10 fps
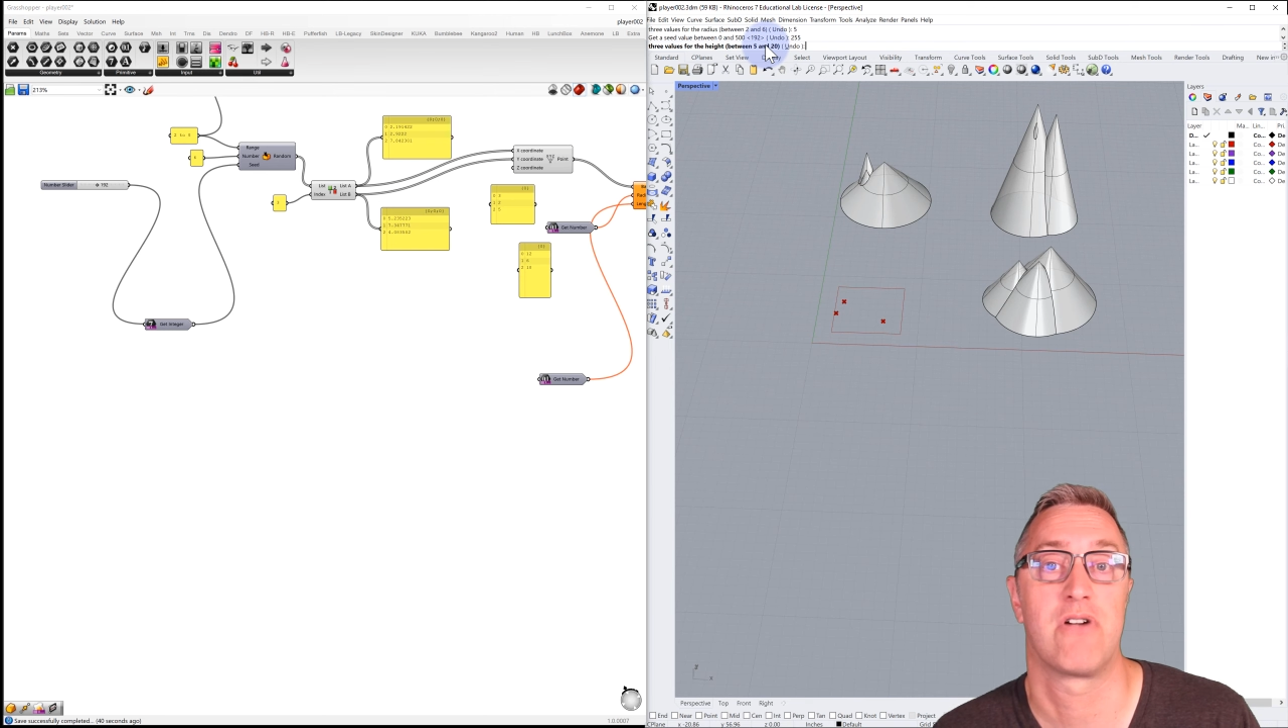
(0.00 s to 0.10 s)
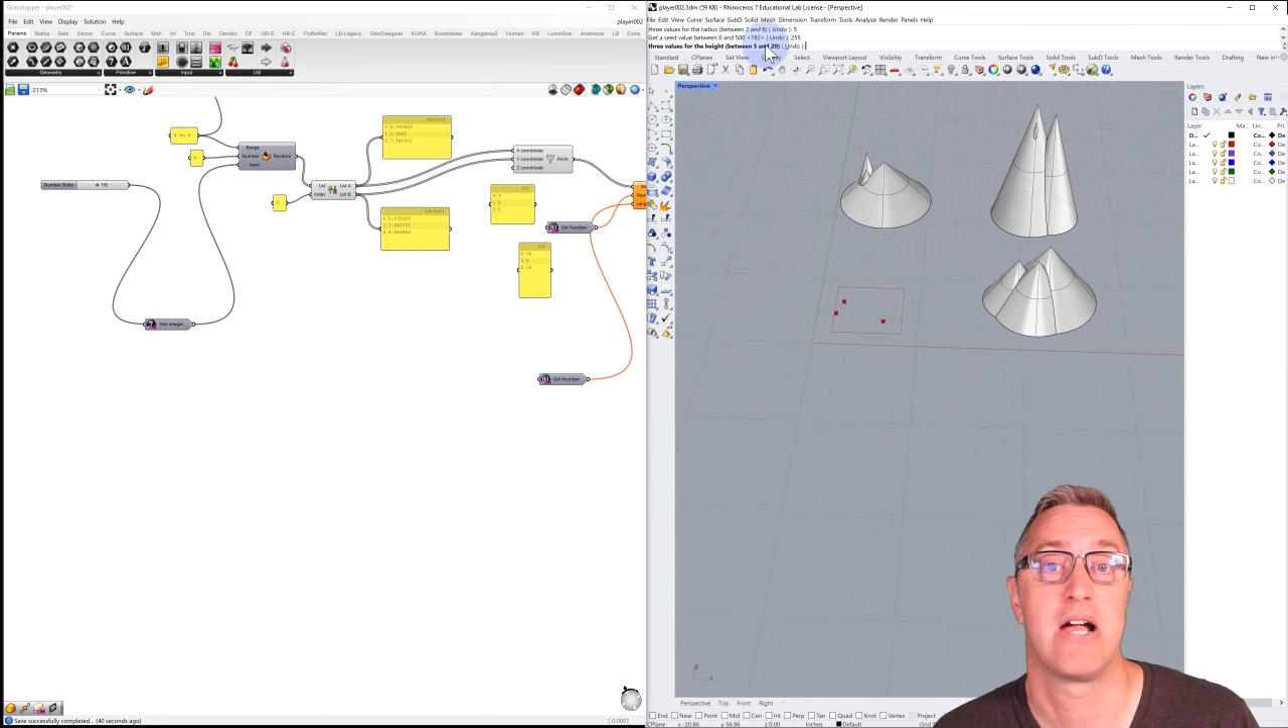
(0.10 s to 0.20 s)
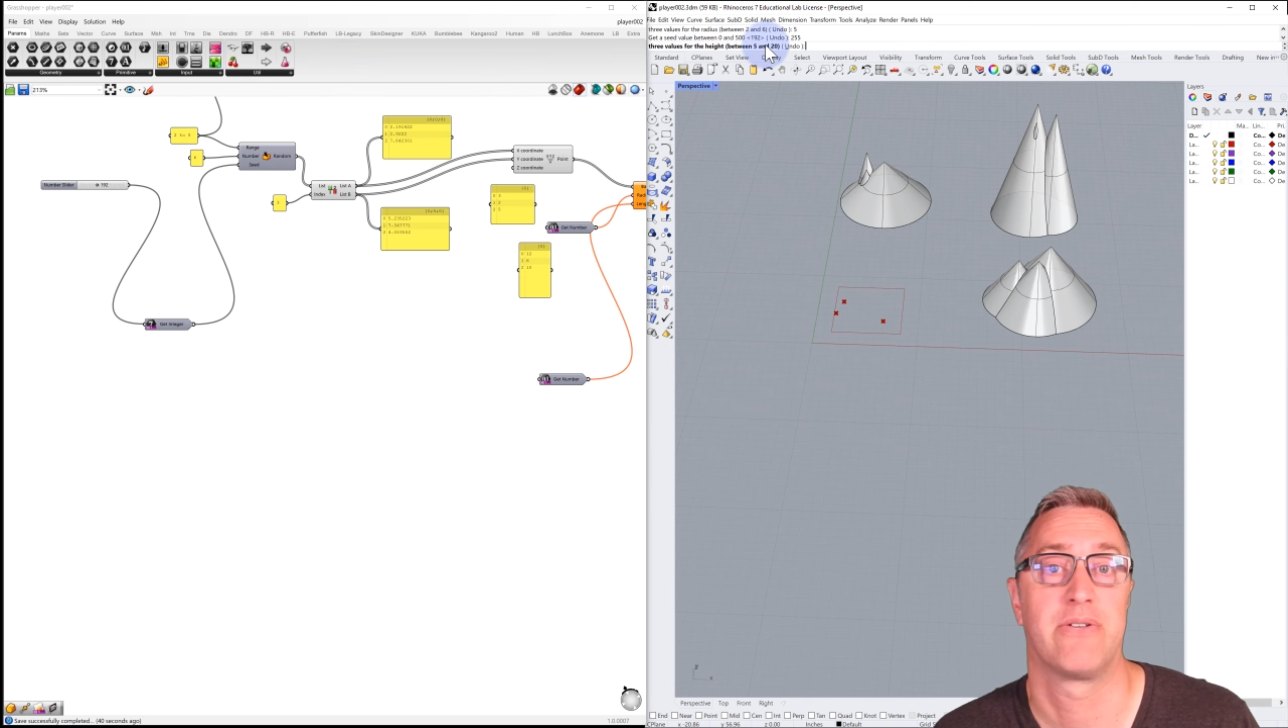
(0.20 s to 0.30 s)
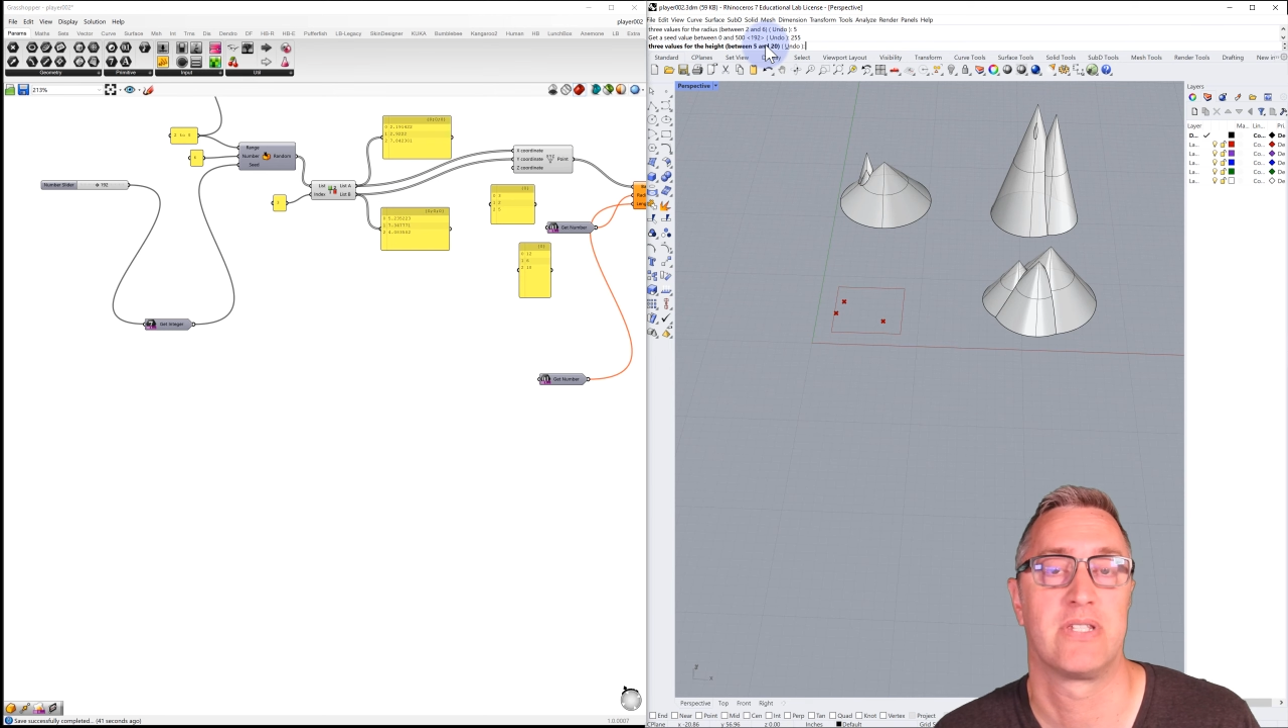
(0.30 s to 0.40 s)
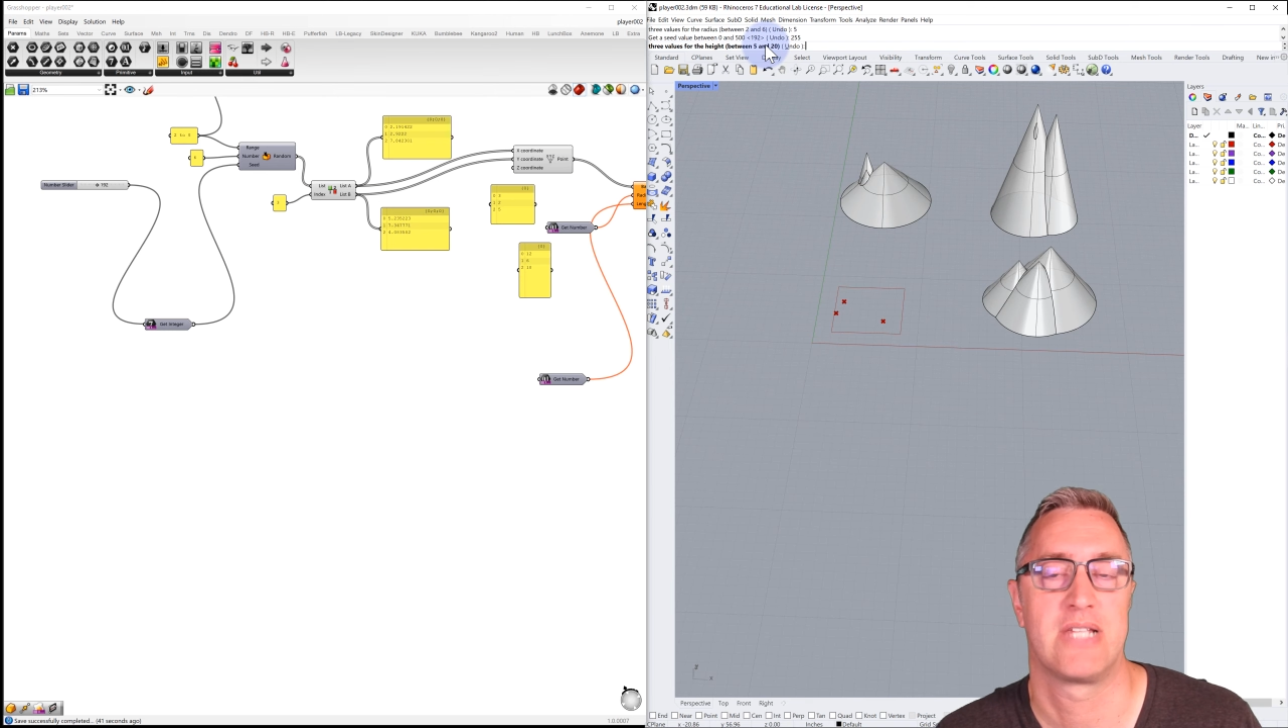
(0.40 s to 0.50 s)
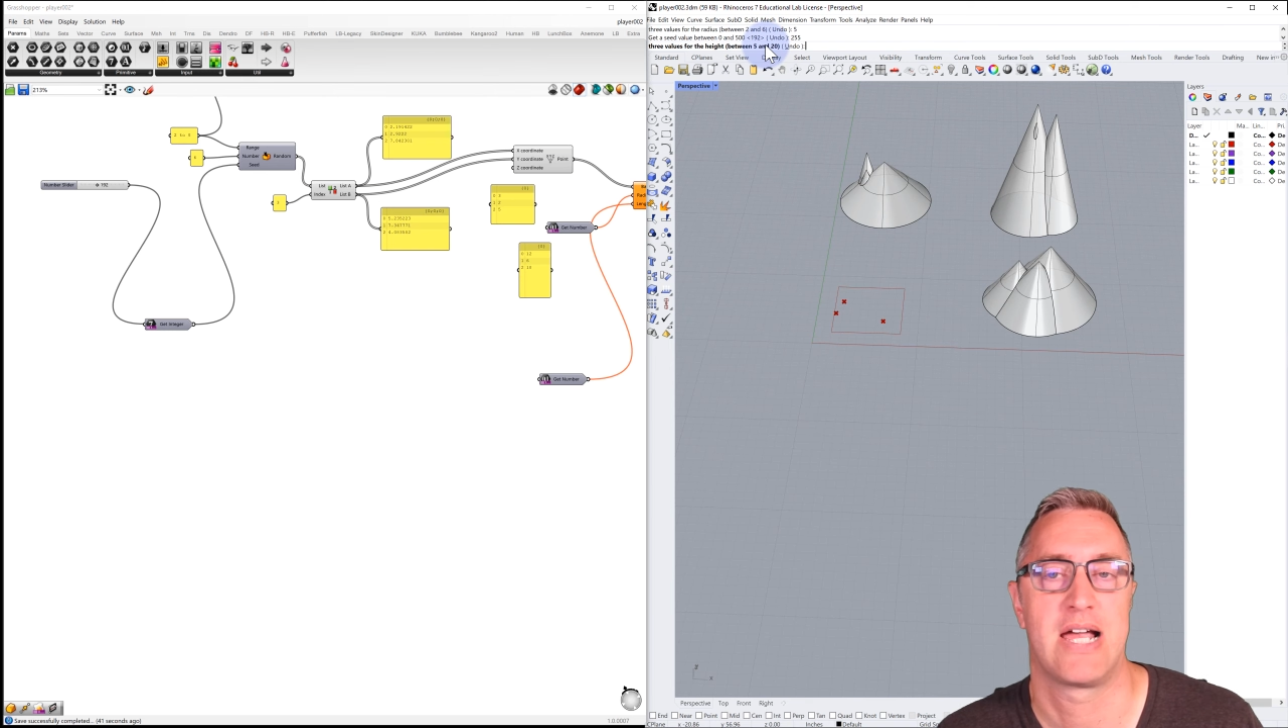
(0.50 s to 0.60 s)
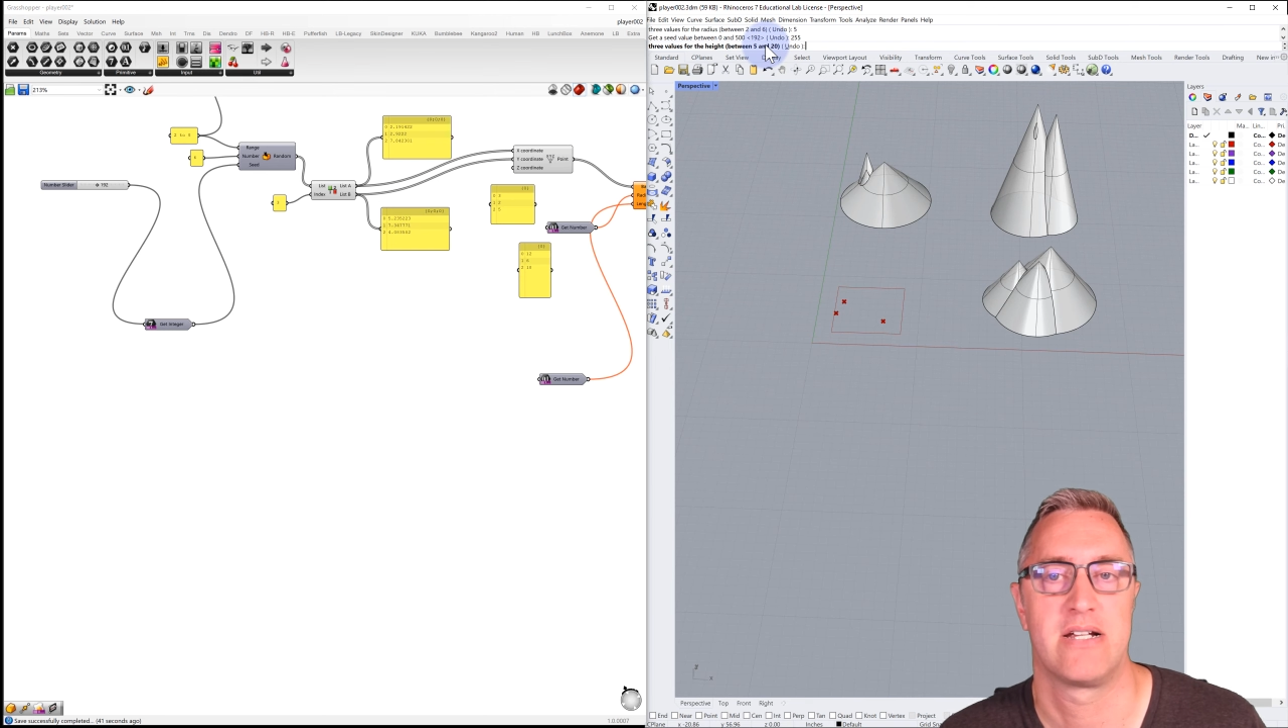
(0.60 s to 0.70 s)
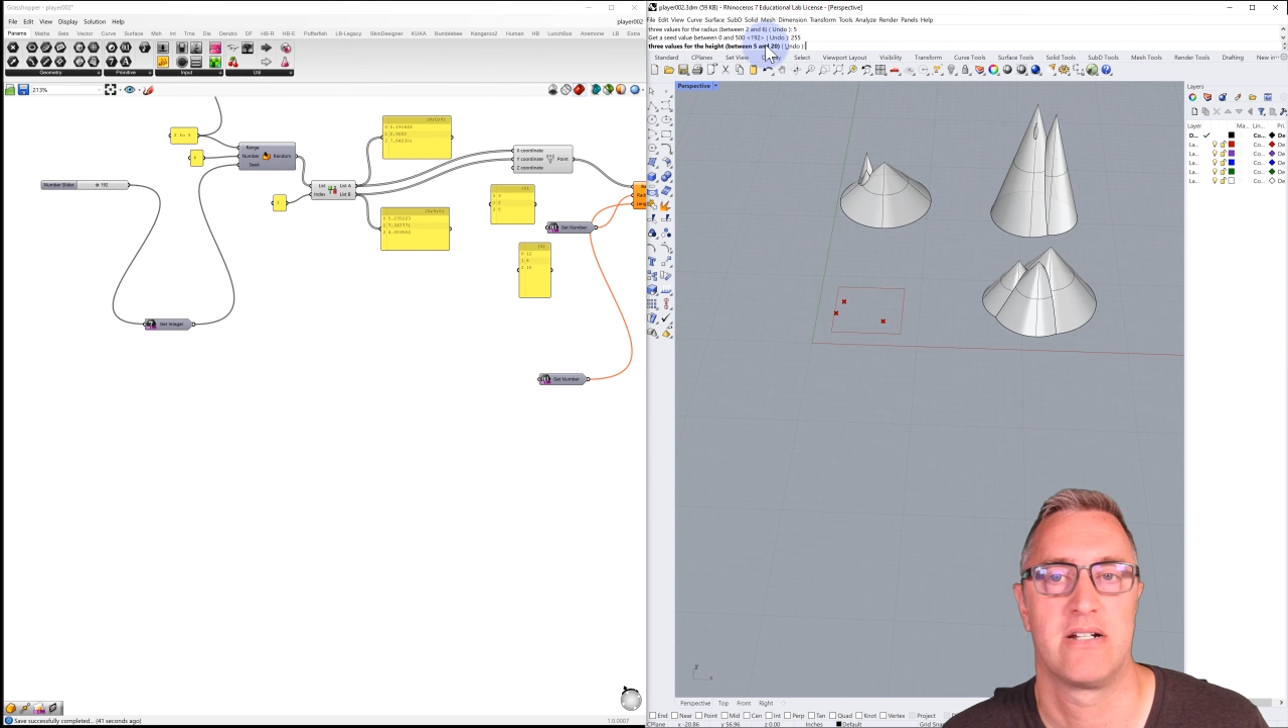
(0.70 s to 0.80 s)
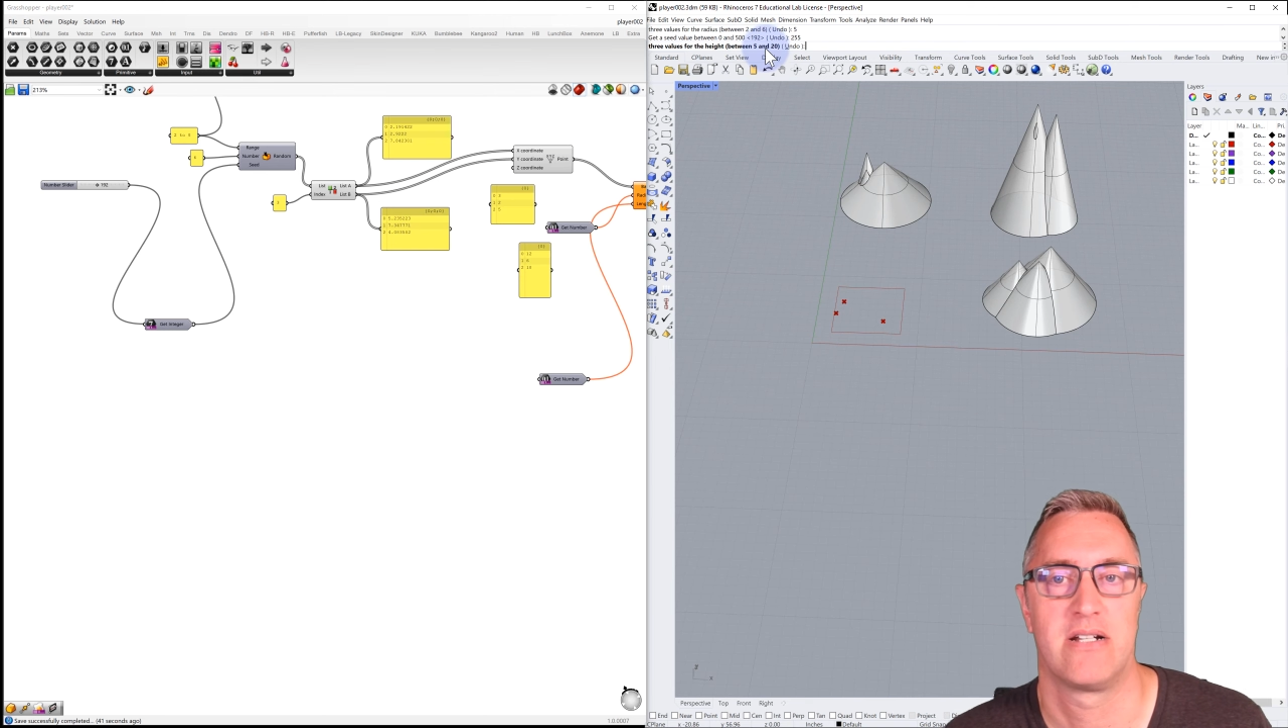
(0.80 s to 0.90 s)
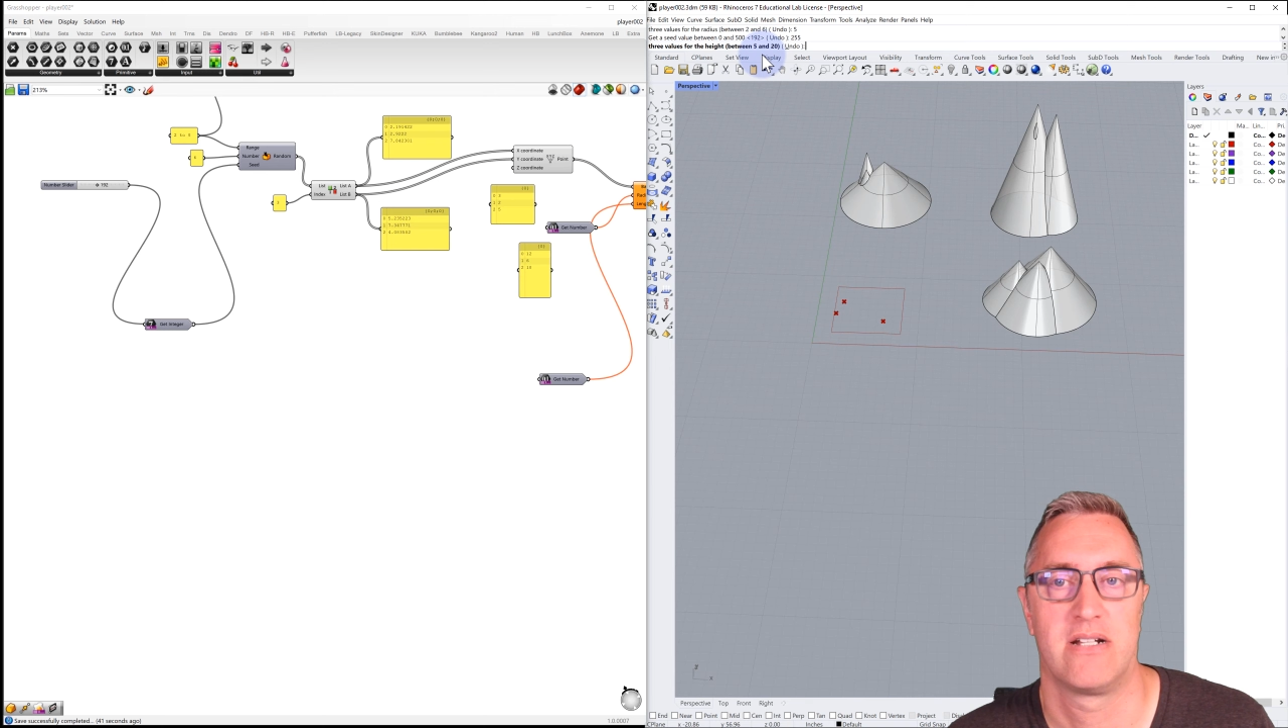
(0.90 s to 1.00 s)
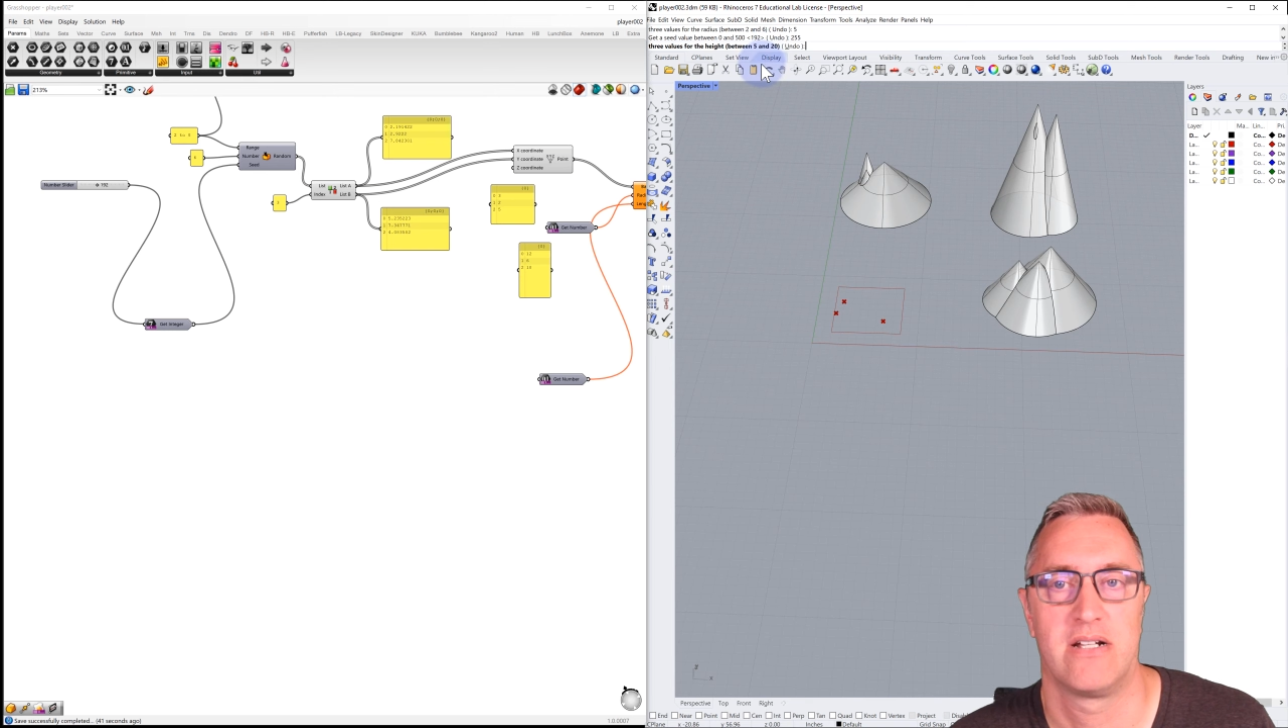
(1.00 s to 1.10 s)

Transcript: outside